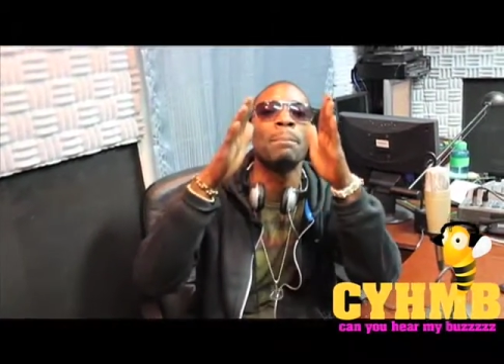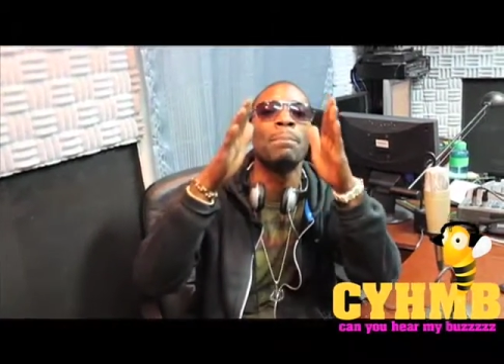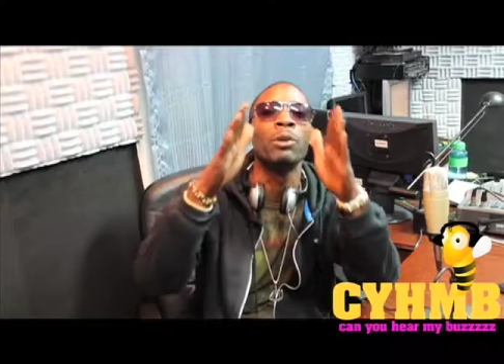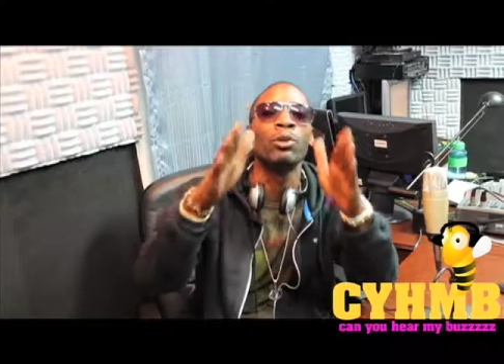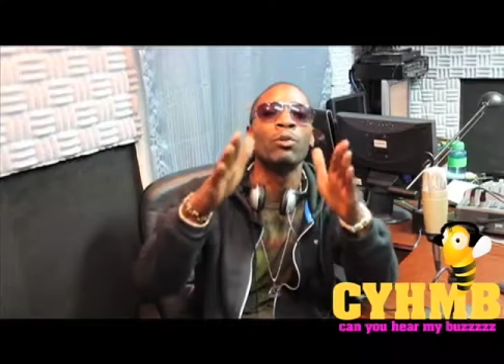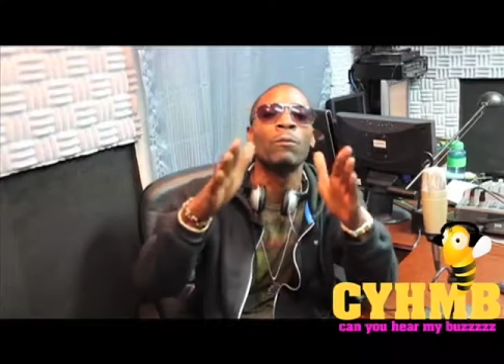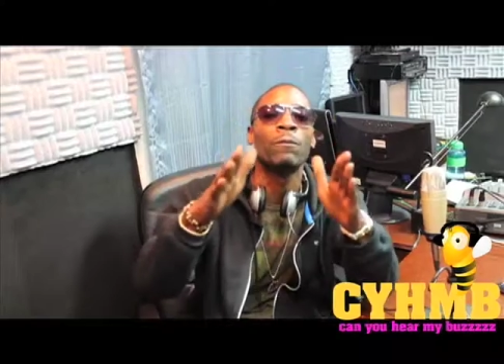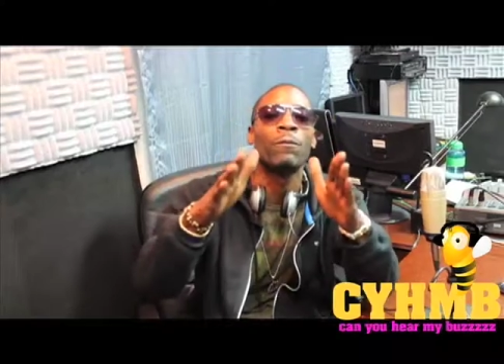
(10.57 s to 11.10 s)

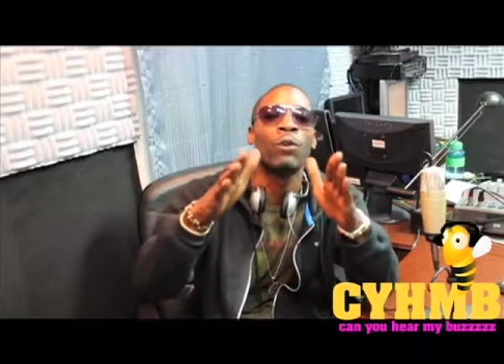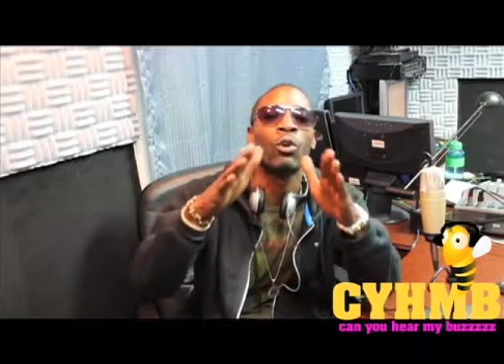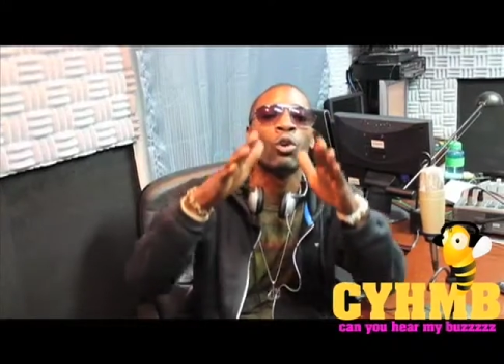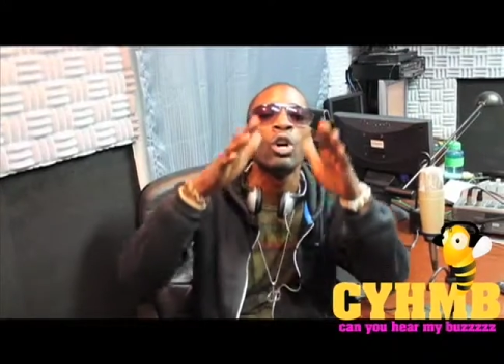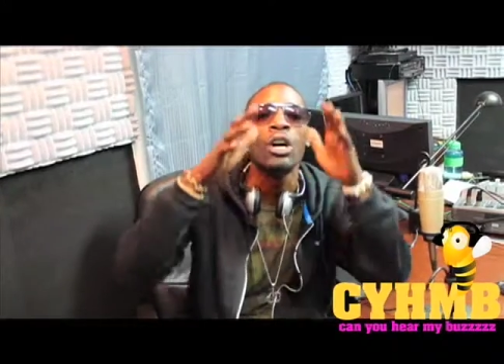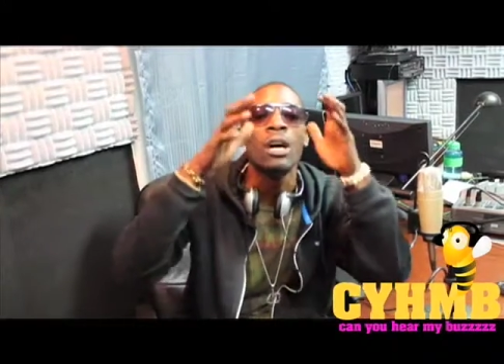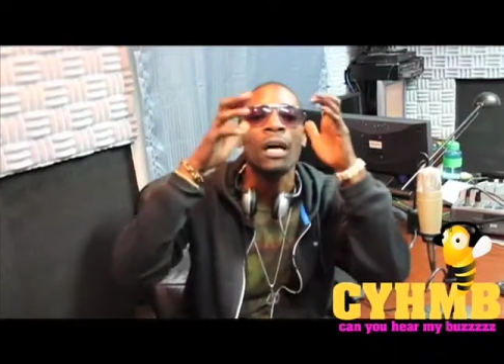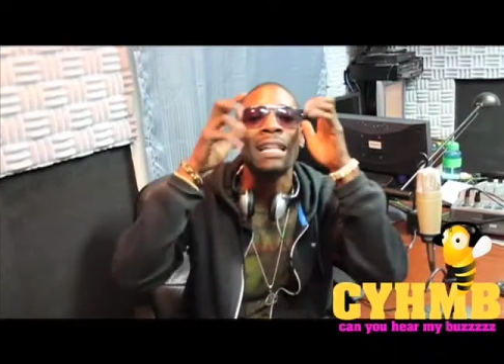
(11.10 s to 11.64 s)

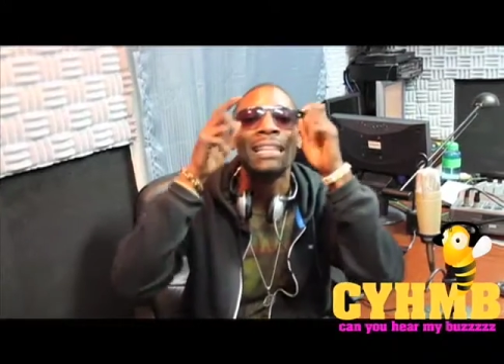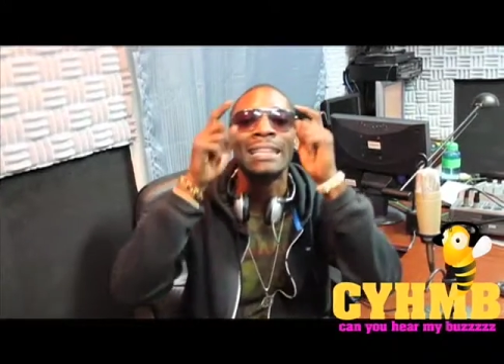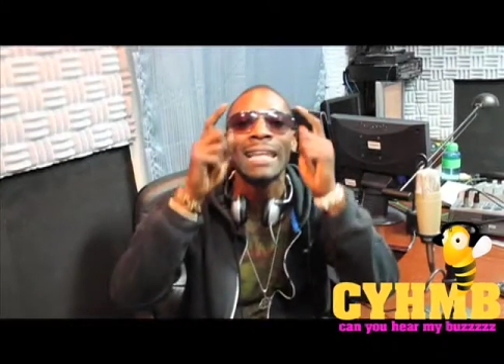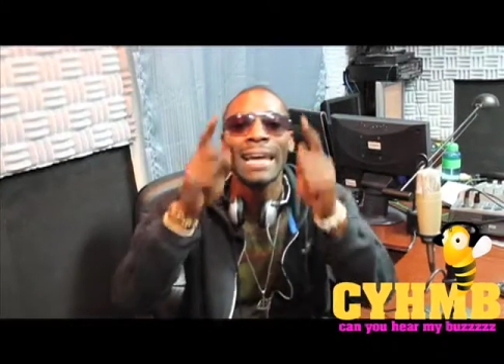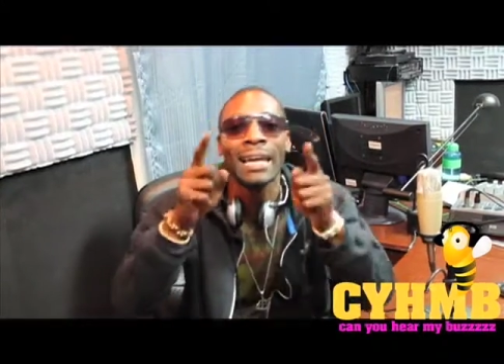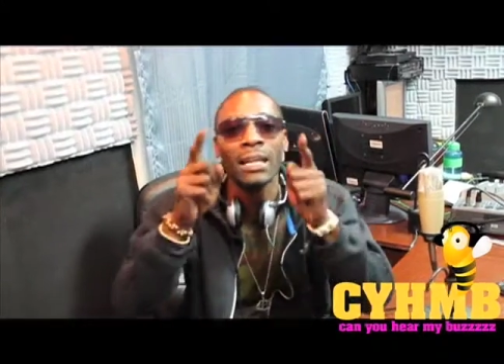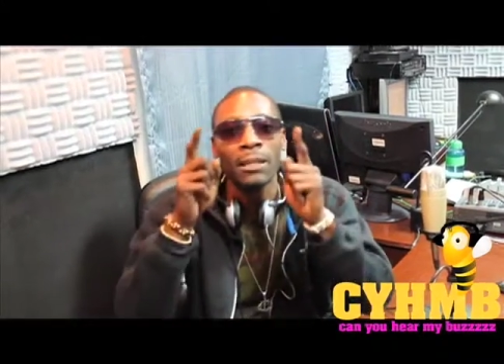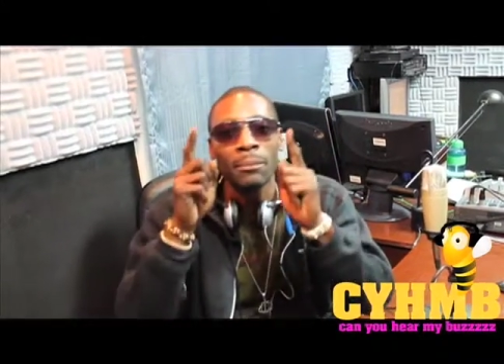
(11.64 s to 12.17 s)
beautiful
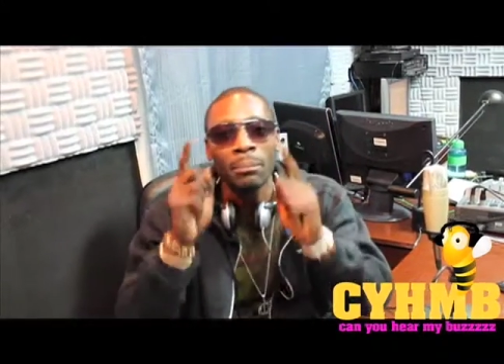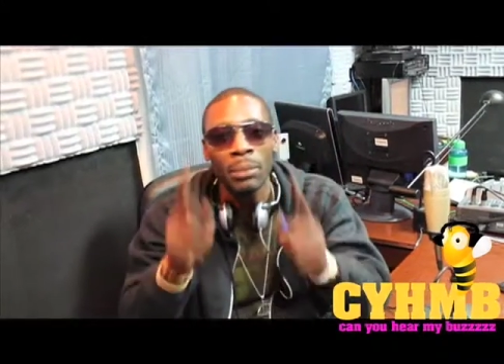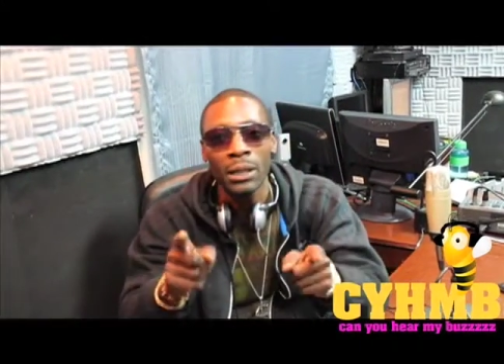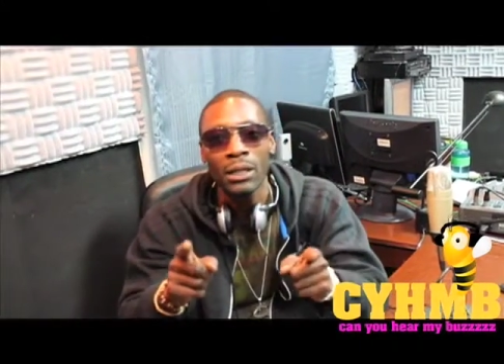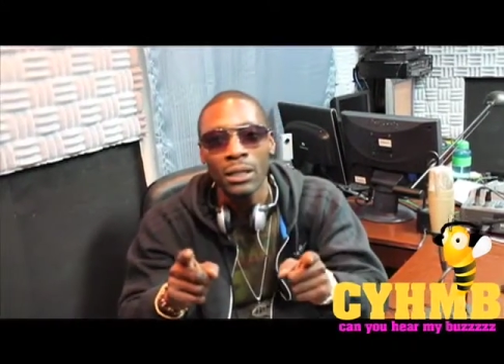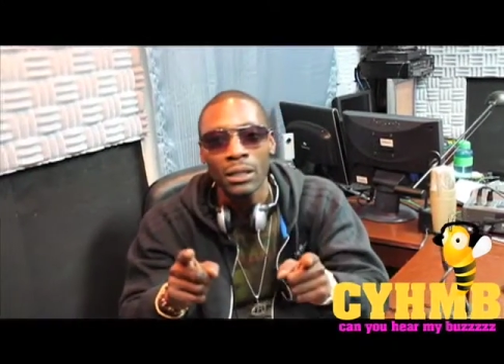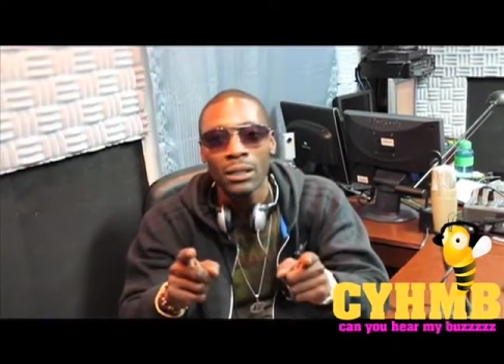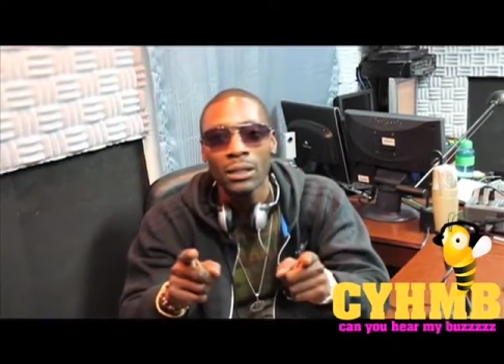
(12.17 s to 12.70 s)
Lady
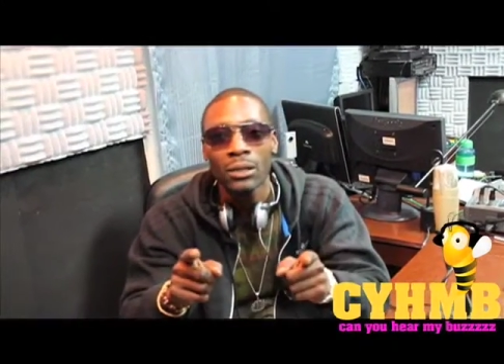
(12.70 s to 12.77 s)
B.